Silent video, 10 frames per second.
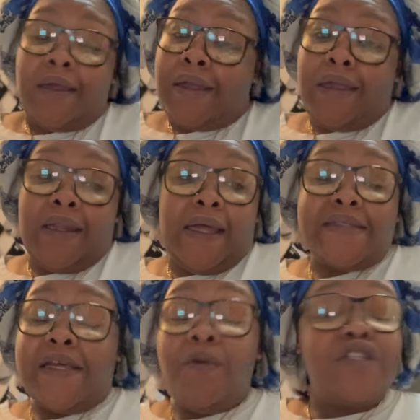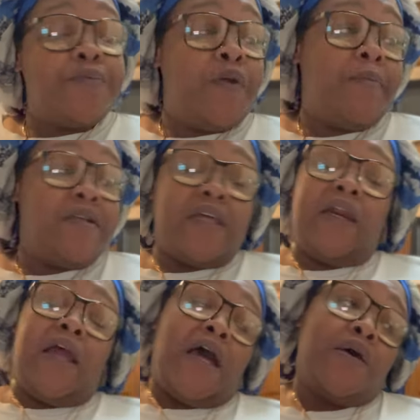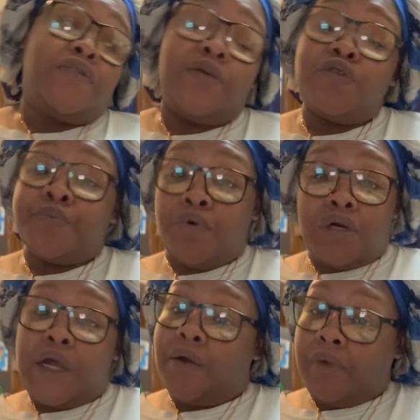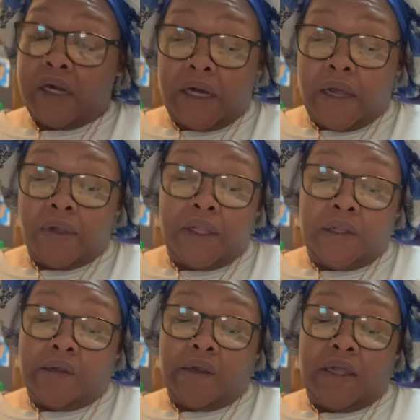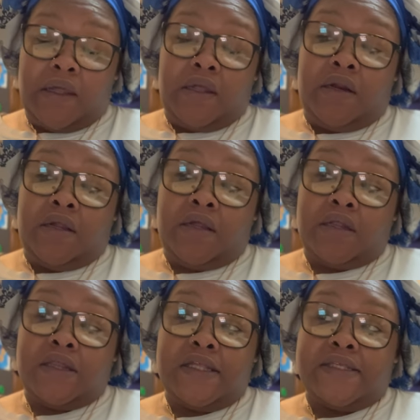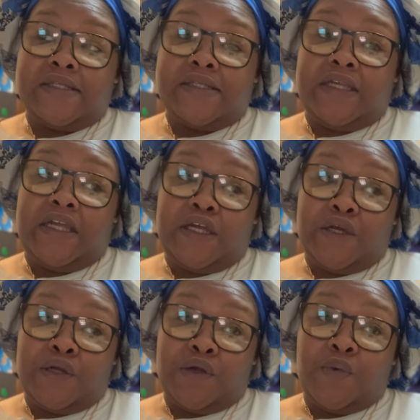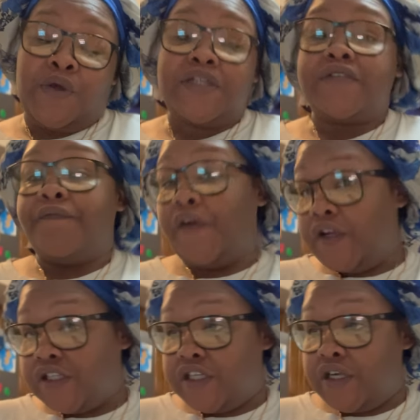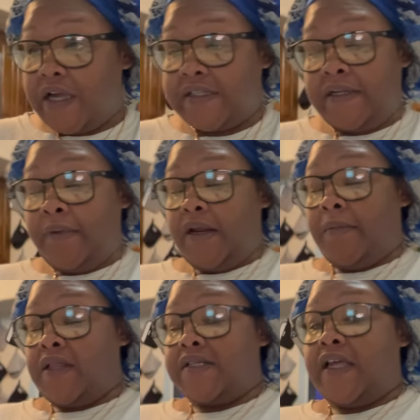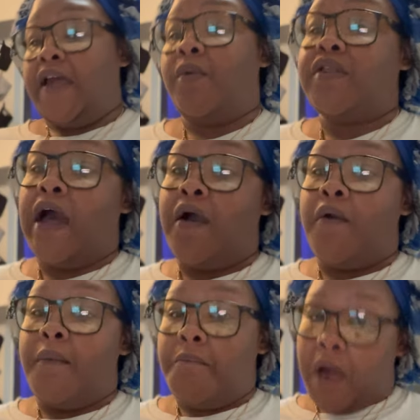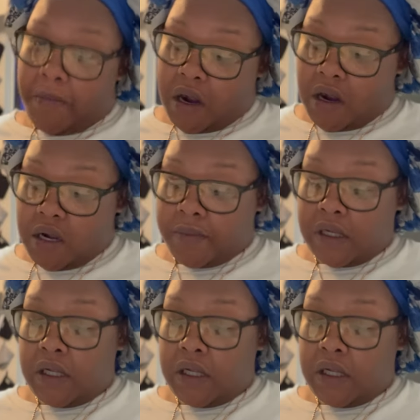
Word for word: And like I said, we just pretty much stayed in the house. It was pouring down rain out here. And this year was the first year I celebrated Mother's Day without my mom.